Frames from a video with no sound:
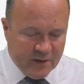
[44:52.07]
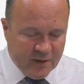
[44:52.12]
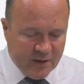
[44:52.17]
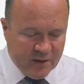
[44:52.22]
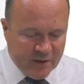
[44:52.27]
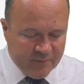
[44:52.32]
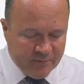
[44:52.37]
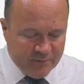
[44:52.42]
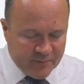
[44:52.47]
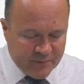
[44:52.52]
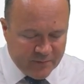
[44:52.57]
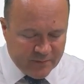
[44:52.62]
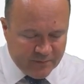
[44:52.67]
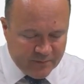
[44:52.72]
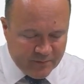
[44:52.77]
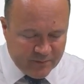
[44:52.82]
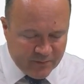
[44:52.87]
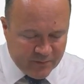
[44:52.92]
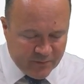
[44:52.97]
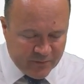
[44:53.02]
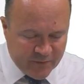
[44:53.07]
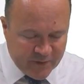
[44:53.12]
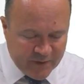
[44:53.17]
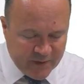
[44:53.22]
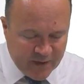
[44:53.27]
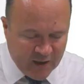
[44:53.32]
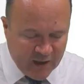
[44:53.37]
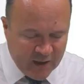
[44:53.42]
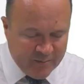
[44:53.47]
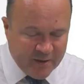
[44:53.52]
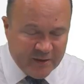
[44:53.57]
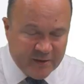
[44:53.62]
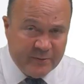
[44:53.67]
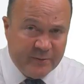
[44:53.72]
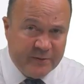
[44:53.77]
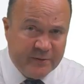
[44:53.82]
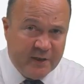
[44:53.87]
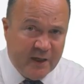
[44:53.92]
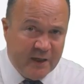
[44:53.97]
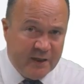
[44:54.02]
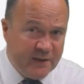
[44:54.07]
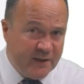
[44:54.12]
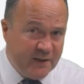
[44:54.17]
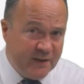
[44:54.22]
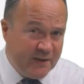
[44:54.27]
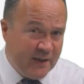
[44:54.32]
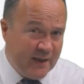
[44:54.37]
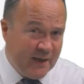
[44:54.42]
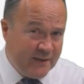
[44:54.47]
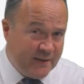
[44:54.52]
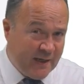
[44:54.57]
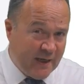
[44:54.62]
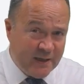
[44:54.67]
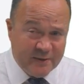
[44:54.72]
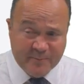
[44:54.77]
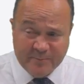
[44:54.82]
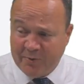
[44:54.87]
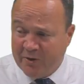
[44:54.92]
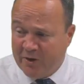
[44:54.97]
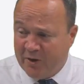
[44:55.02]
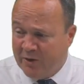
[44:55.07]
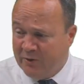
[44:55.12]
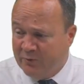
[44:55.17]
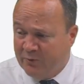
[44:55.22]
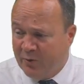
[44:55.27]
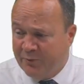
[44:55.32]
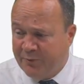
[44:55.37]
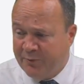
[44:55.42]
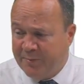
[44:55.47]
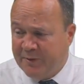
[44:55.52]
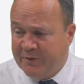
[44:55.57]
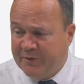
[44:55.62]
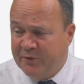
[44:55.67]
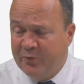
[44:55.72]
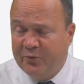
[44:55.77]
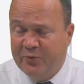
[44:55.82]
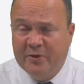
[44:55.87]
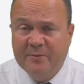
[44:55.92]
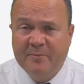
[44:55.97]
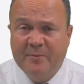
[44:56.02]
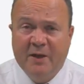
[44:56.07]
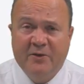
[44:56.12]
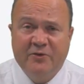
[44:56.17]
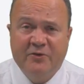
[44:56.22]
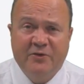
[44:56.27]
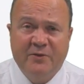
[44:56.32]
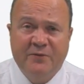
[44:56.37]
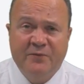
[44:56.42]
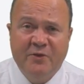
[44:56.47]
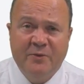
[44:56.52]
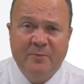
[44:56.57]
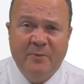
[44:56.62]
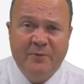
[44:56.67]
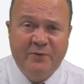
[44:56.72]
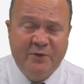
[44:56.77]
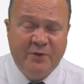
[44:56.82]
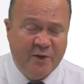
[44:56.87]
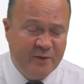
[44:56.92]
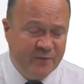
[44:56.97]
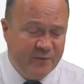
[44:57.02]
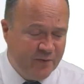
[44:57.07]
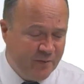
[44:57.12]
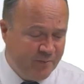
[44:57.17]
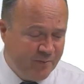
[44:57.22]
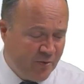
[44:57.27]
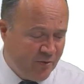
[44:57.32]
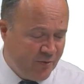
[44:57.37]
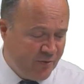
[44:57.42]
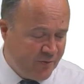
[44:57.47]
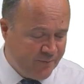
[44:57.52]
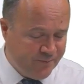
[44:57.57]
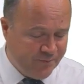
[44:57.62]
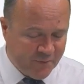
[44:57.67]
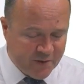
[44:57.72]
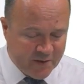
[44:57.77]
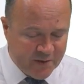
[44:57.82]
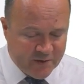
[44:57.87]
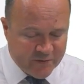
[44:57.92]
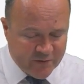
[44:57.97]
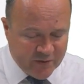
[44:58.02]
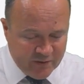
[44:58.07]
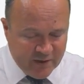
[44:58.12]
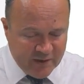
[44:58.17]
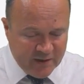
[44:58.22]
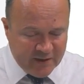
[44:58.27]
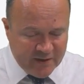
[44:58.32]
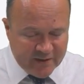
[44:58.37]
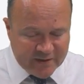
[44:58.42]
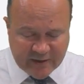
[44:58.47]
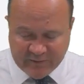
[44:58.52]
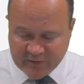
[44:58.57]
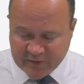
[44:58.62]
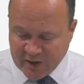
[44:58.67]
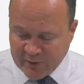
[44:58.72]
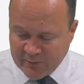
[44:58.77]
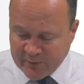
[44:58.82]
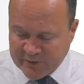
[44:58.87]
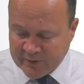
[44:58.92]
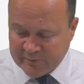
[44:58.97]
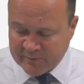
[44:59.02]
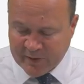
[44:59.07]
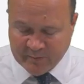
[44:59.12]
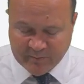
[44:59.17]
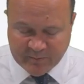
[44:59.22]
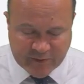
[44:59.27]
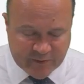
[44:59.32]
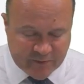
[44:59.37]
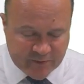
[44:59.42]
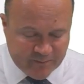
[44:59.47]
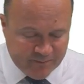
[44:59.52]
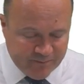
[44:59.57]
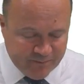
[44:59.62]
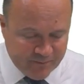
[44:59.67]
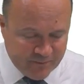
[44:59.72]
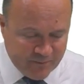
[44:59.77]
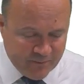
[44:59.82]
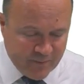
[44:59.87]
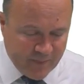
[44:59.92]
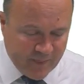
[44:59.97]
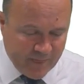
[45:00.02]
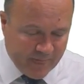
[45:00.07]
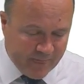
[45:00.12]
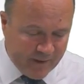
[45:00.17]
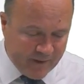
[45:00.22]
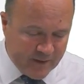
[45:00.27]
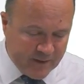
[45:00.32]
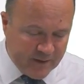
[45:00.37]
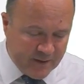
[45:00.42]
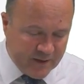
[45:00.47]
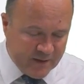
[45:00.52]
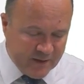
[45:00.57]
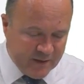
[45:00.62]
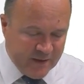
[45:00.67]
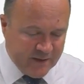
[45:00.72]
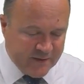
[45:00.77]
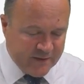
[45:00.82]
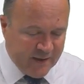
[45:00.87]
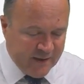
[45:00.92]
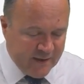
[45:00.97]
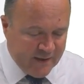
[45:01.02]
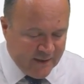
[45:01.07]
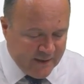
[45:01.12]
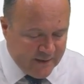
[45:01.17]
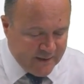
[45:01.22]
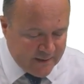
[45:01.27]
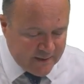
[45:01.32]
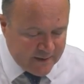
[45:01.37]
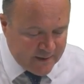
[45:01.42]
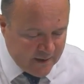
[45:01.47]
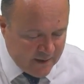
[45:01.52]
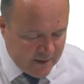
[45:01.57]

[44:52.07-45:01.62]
Okay. The liability, we said, is as per what we've been talking about just a few months ago for the bond. So let's have a go with some numbers. here's a lease.